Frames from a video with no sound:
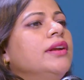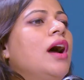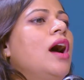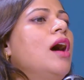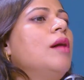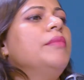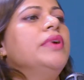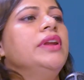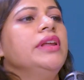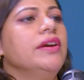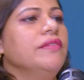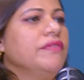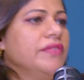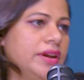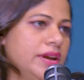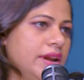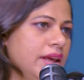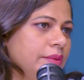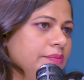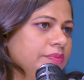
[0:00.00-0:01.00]
harmony
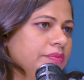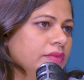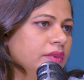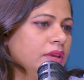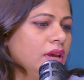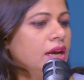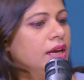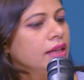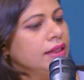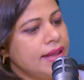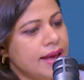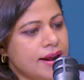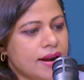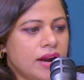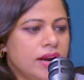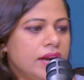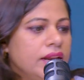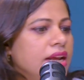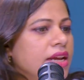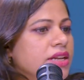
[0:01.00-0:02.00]
every day. There
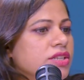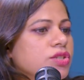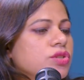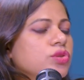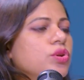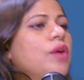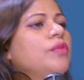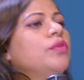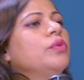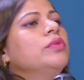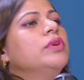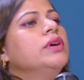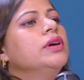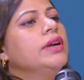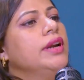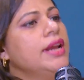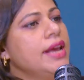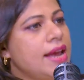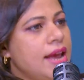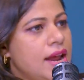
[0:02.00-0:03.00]
are days you have to
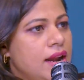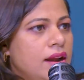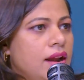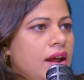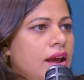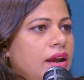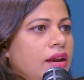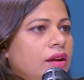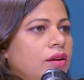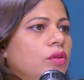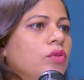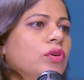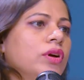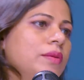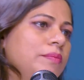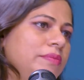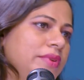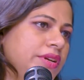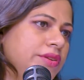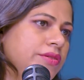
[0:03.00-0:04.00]
work day and night to
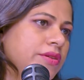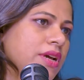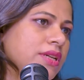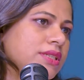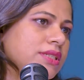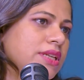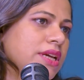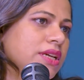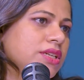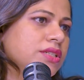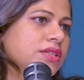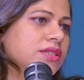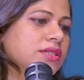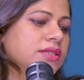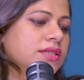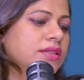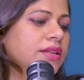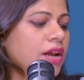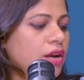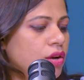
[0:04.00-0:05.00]
complete
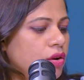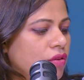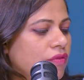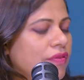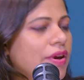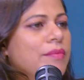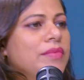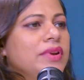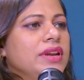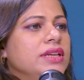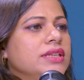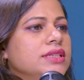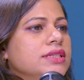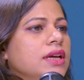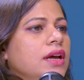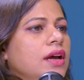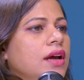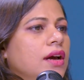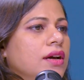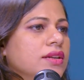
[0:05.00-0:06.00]
transactions. Then your family is
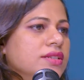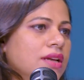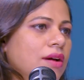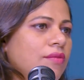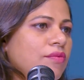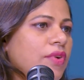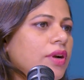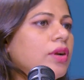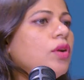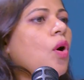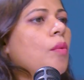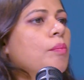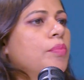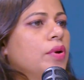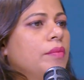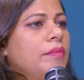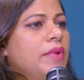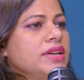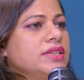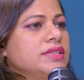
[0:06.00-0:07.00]
somewhat
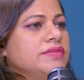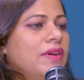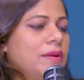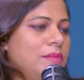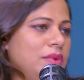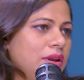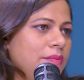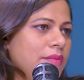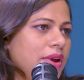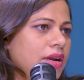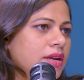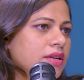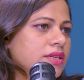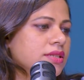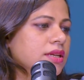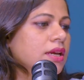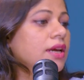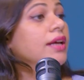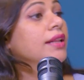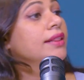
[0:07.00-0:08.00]
compromised, family matters.